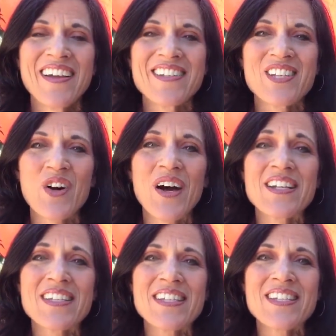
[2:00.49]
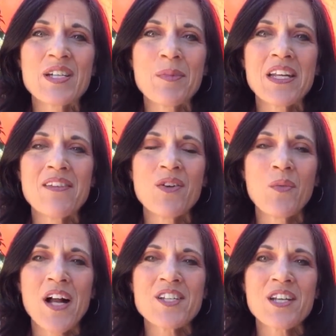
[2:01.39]
So I see someone even
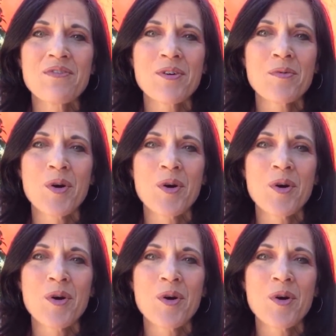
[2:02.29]
watching from